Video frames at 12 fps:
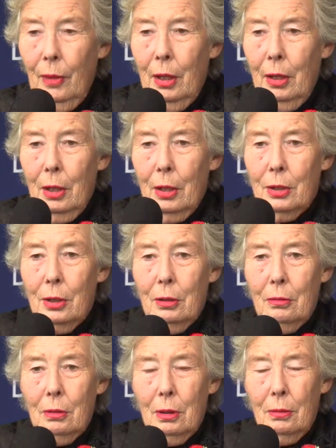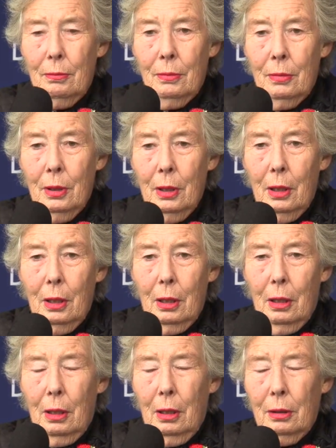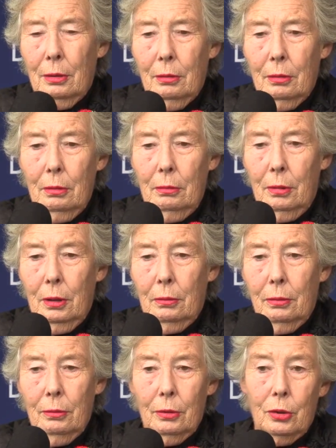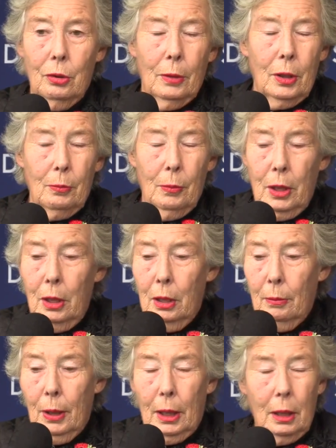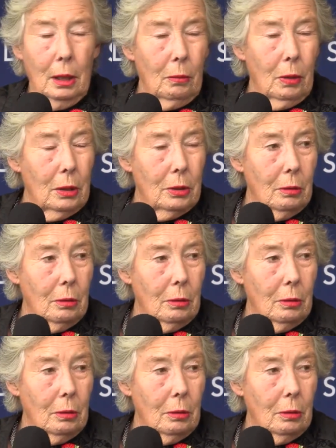So I thought, oh well, there's not much money in the bank anyway, so,